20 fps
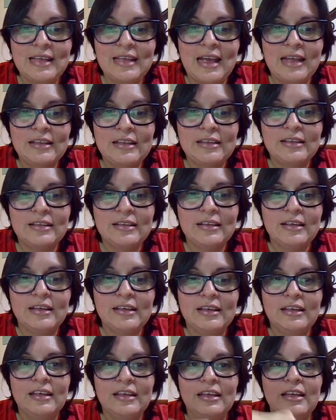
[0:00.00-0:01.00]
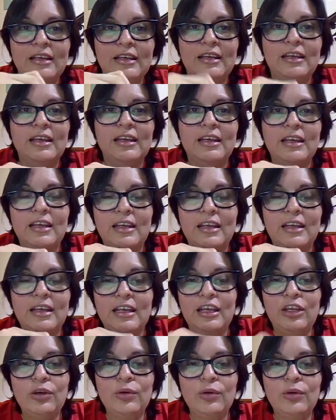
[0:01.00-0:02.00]
It says that
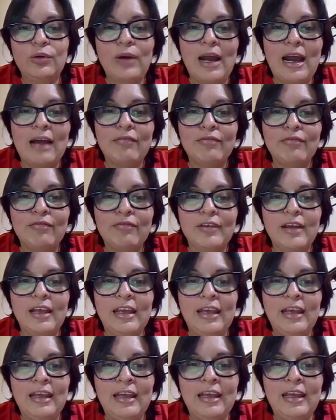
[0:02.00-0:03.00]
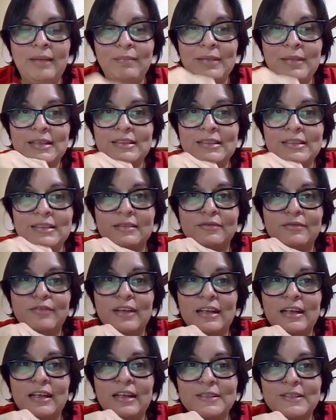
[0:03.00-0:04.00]
you have a, eh,
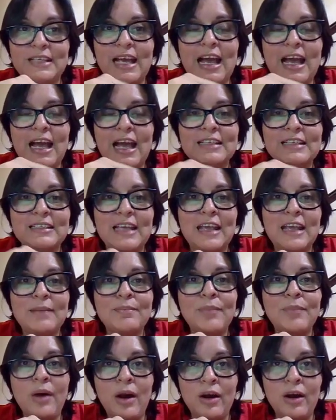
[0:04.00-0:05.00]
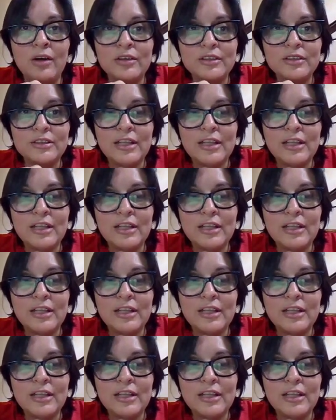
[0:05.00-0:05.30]
Mrs. Phillips has a